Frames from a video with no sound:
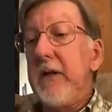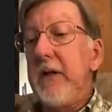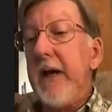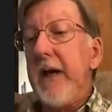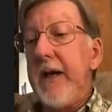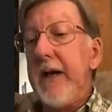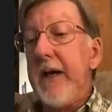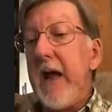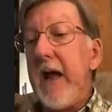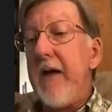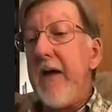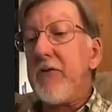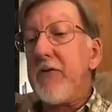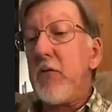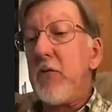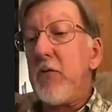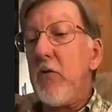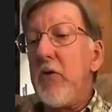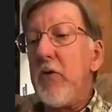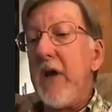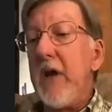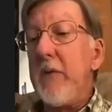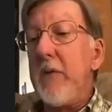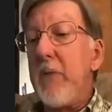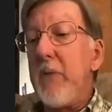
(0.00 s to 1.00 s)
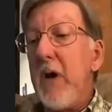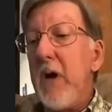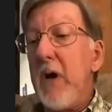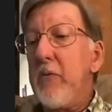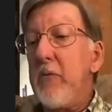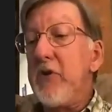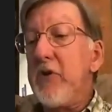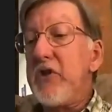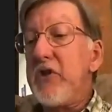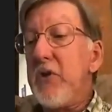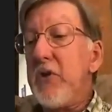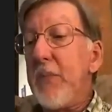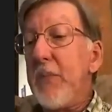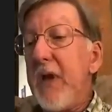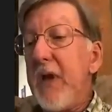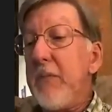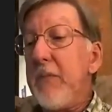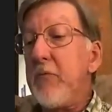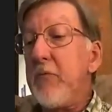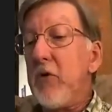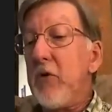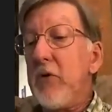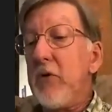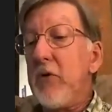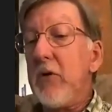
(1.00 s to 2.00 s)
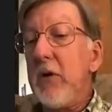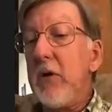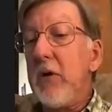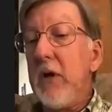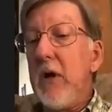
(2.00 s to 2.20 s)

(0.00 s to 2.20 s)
and afterward had published a paper